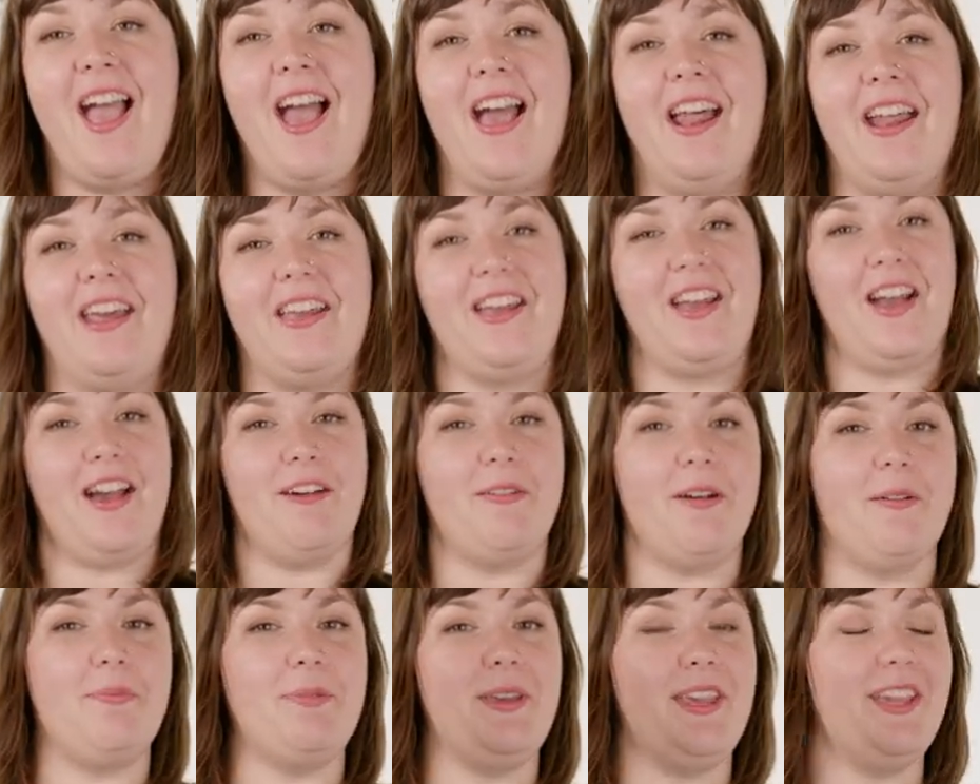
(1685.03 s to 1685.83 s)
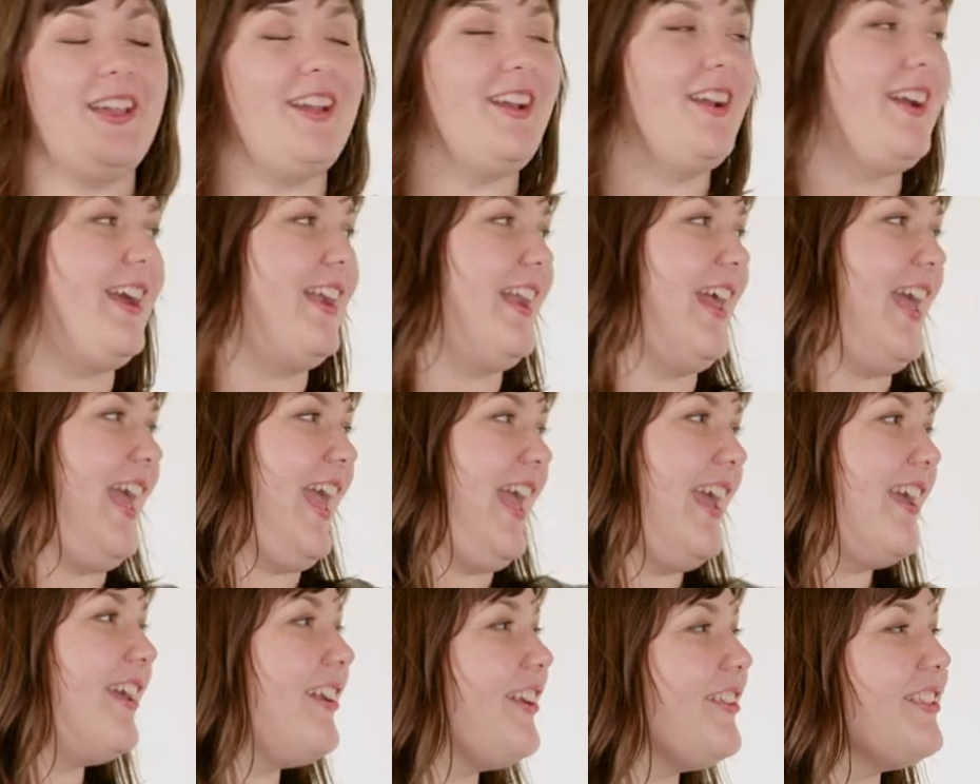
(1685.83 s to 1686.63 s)
I come up here and I
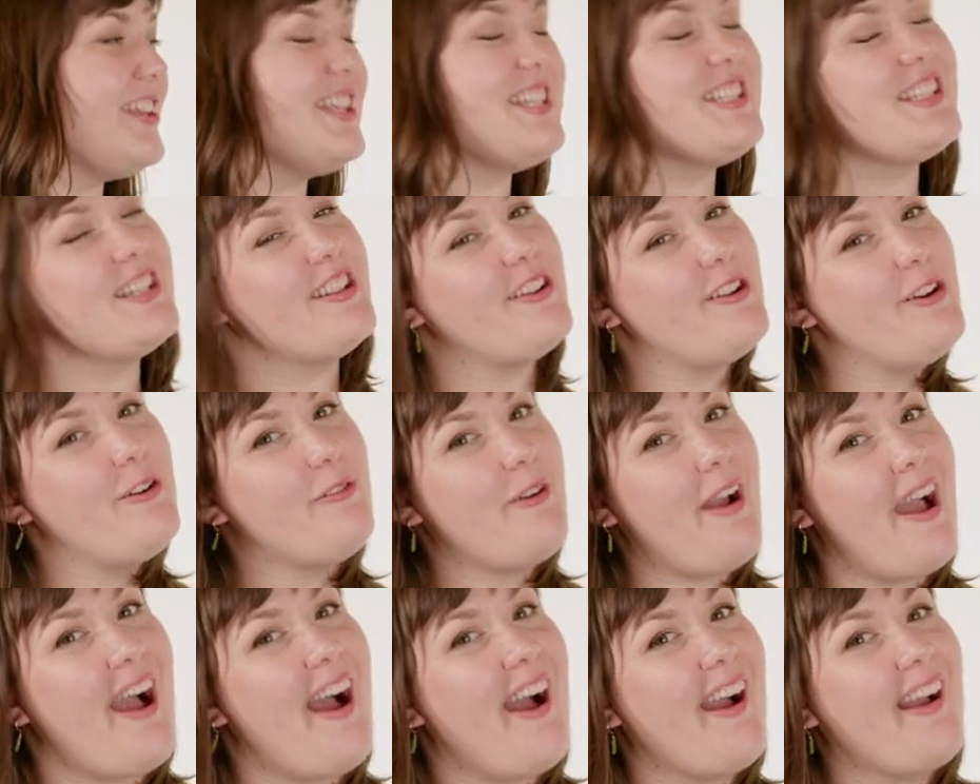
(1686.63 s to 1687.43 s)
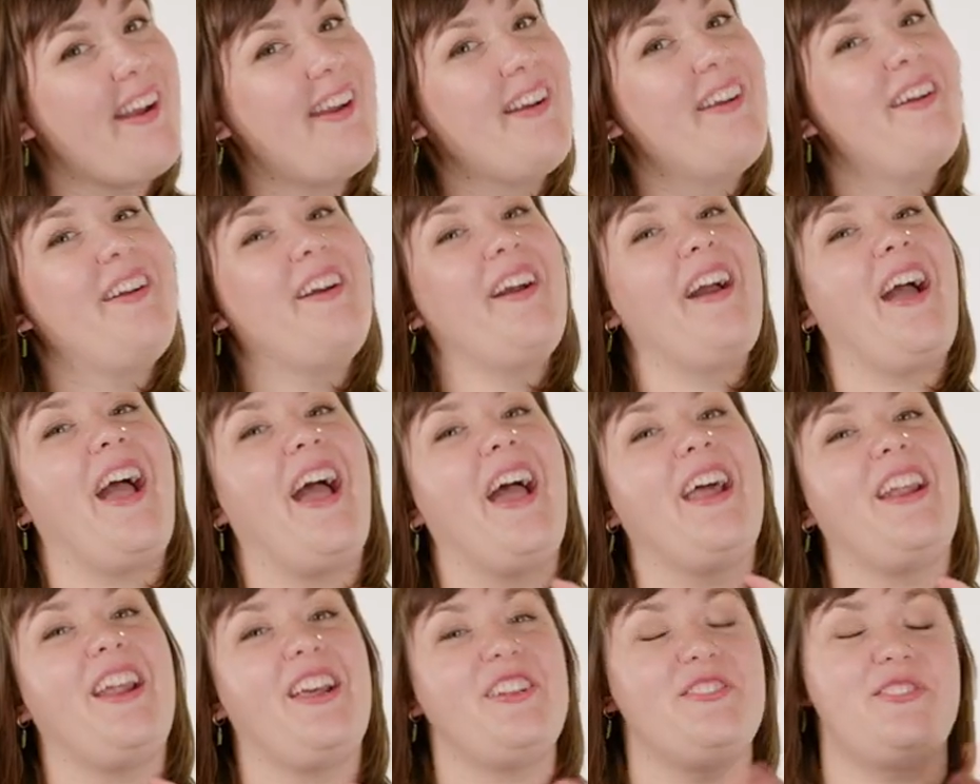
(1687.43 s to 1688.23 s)
hang it on this little rack
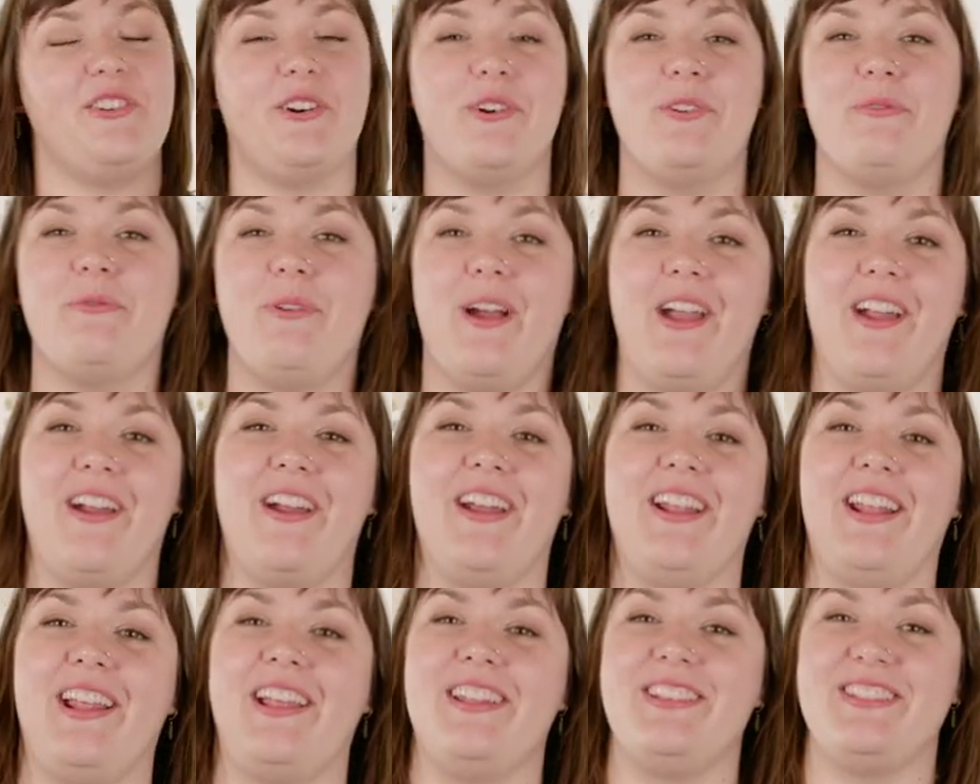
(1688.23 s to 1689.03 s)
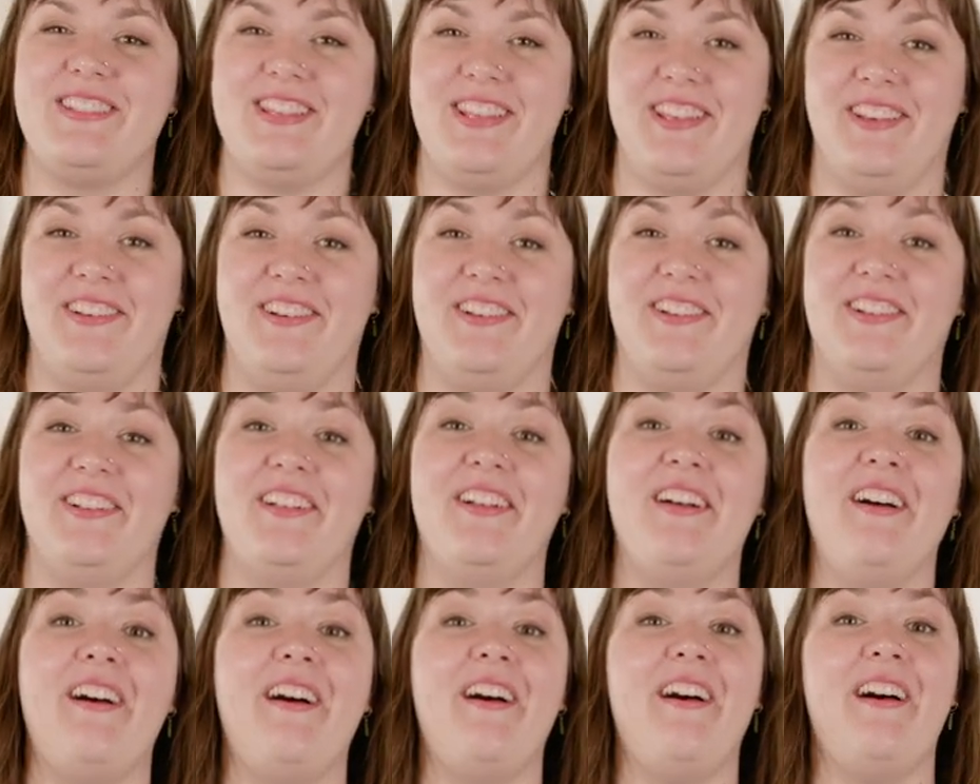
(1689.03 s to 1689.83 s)
and I don't wear it
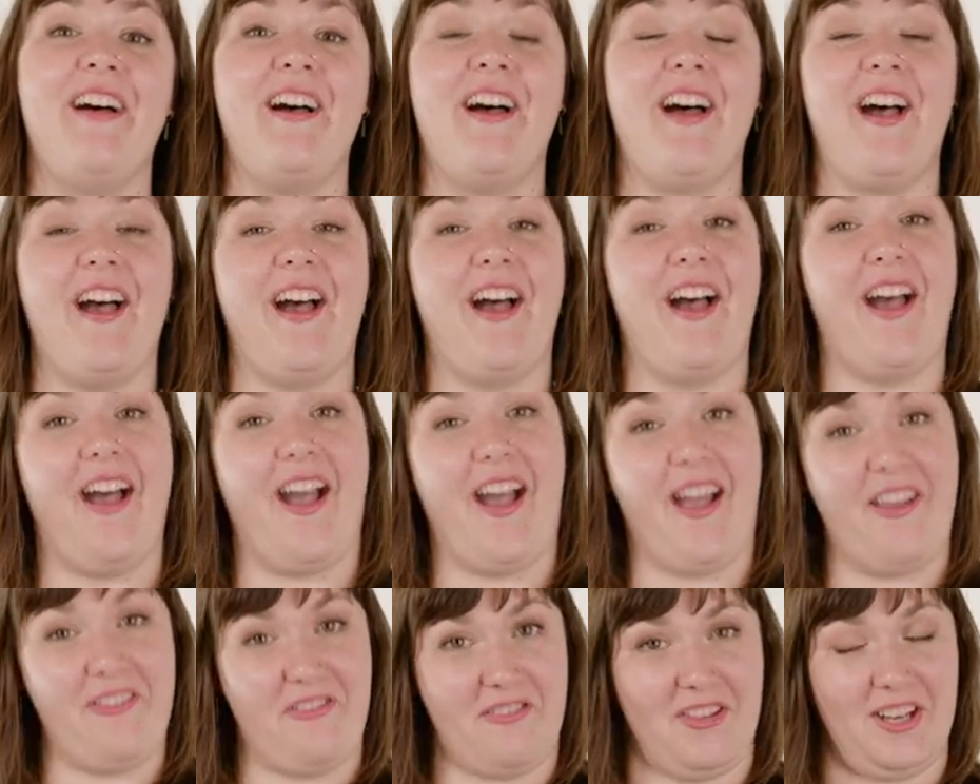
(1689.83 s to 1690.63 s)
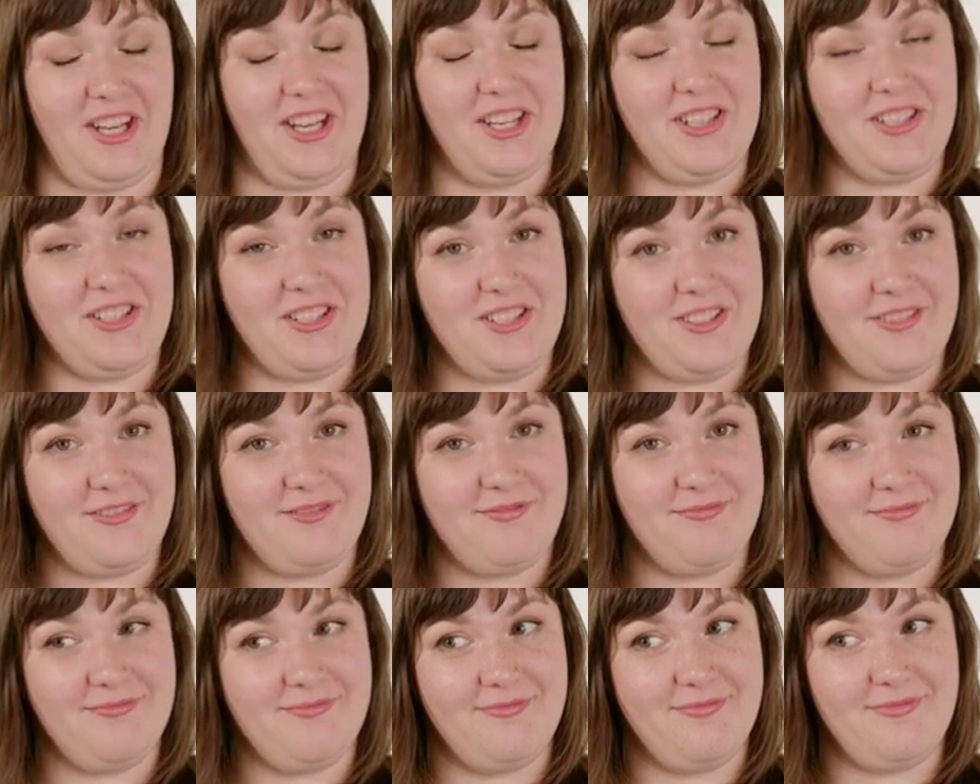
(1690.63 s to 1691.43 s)
until I finish
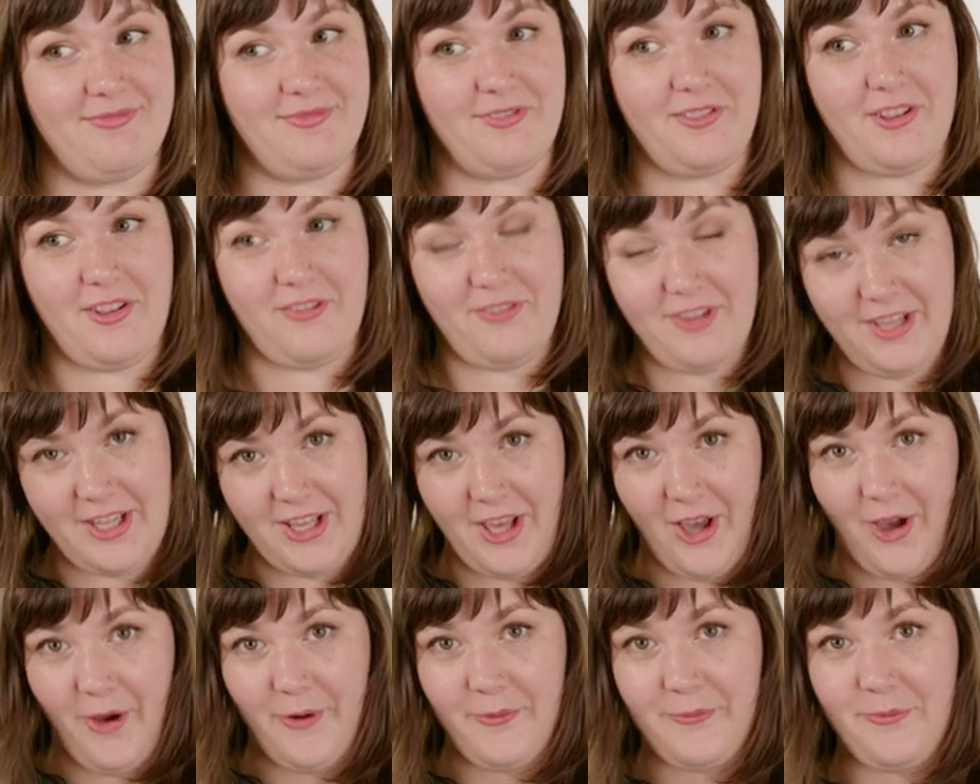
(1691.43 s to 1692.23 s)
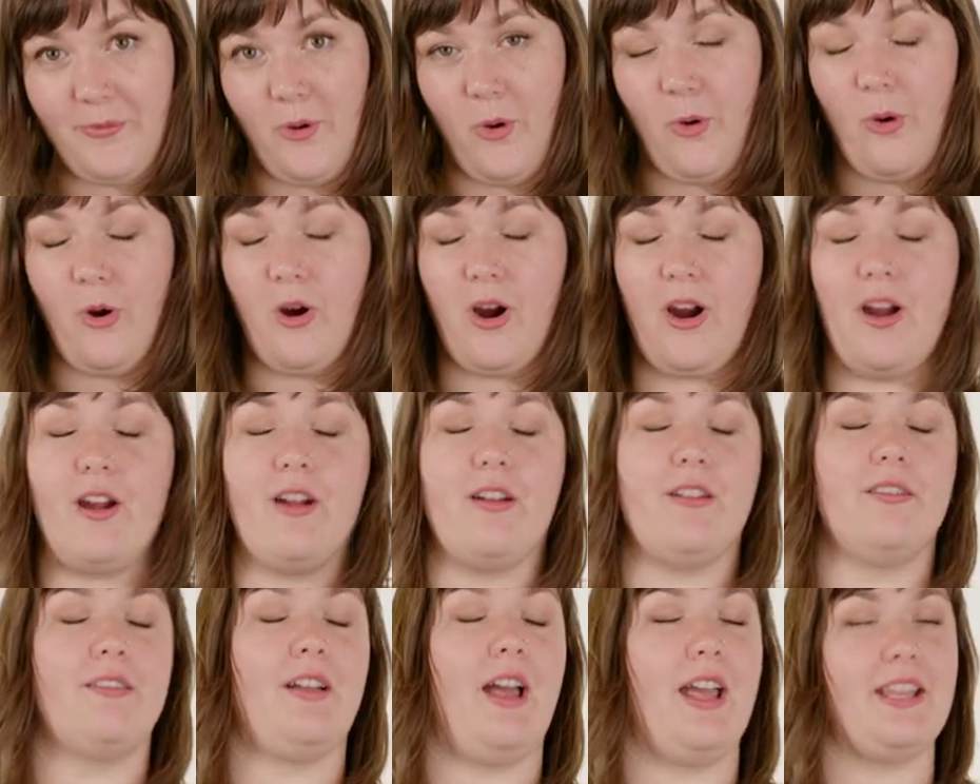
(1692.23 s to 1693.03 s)
a video
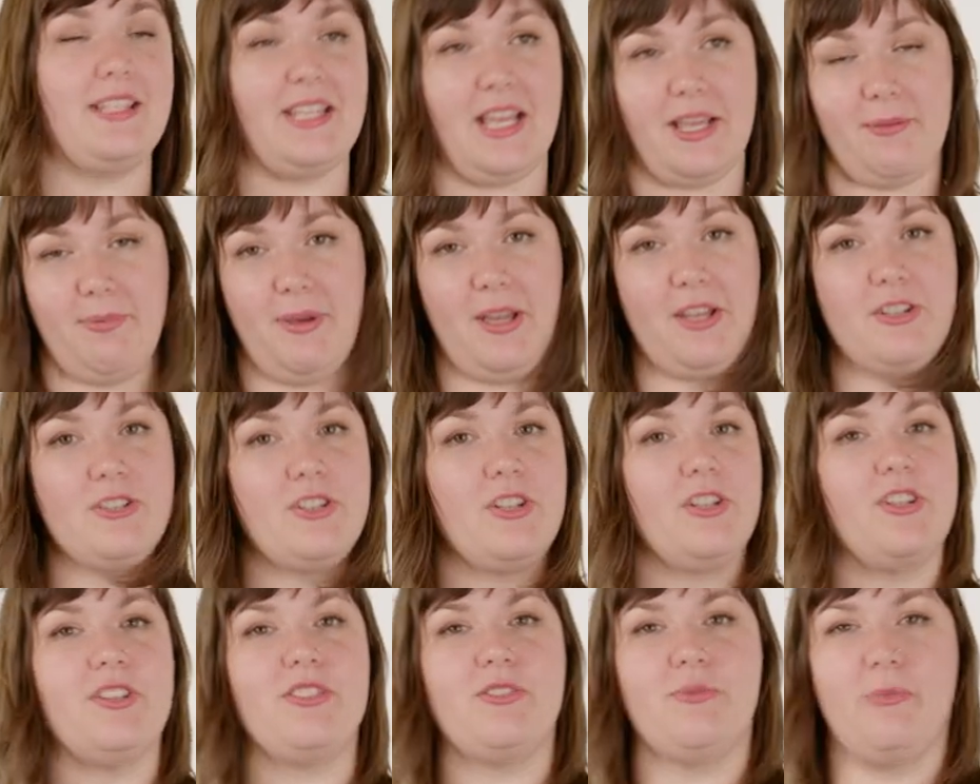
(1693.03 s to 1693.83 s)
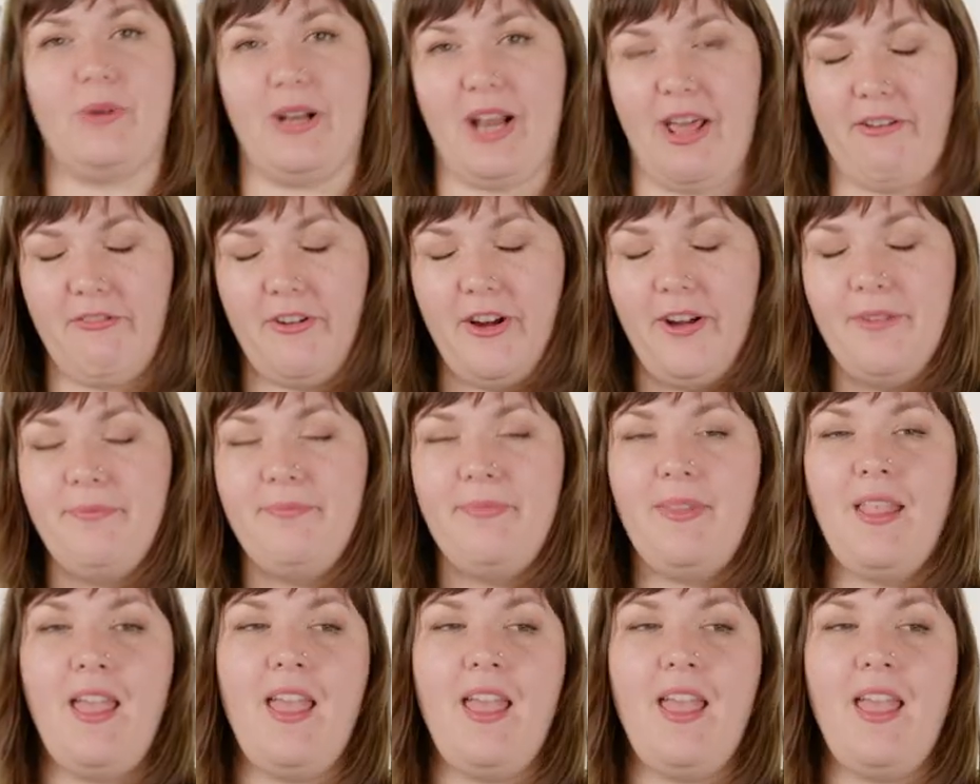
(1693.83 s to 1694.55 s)
or I take pictures, whatever.